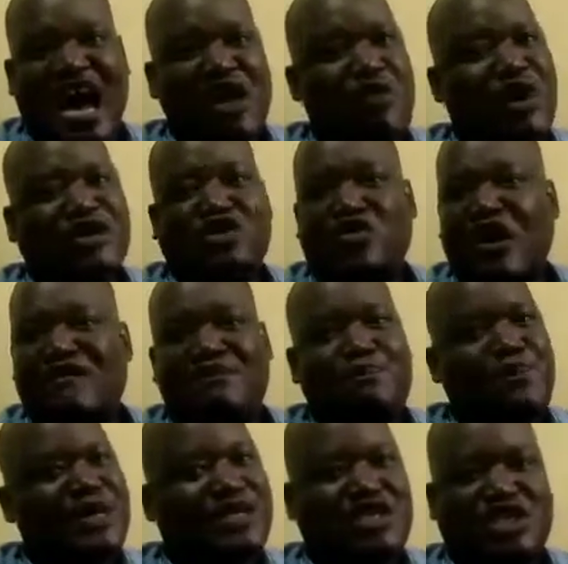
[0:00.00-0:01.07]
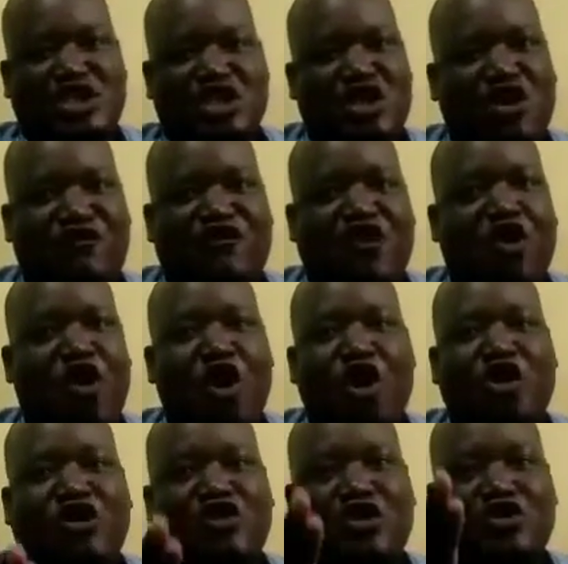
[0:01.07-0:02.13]
I want to have pity for
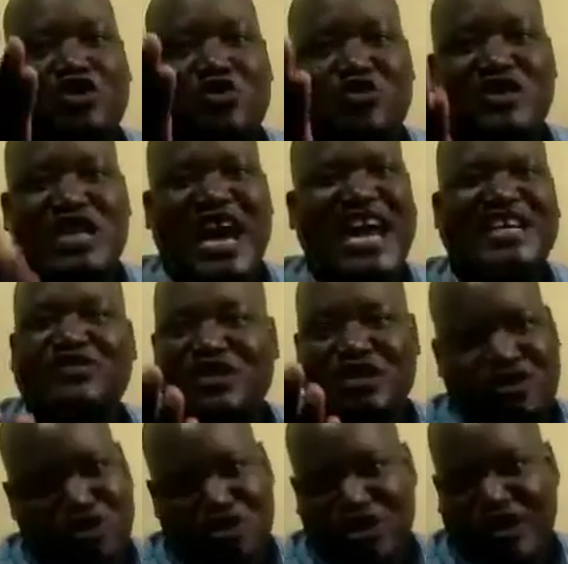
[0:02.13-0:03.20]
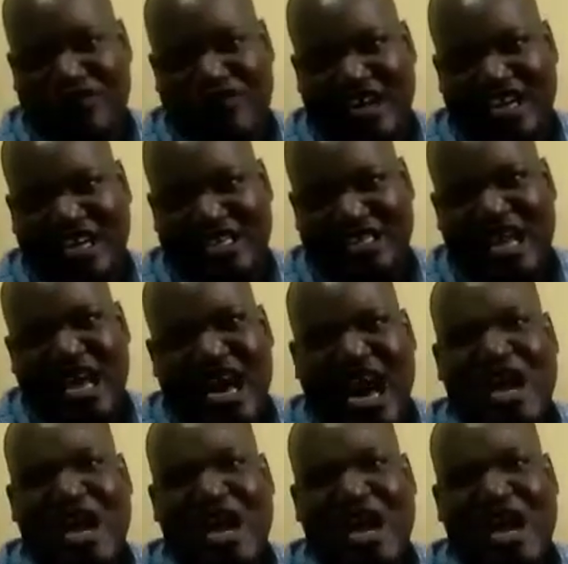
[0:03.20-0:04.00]
all those who died with coronavirus.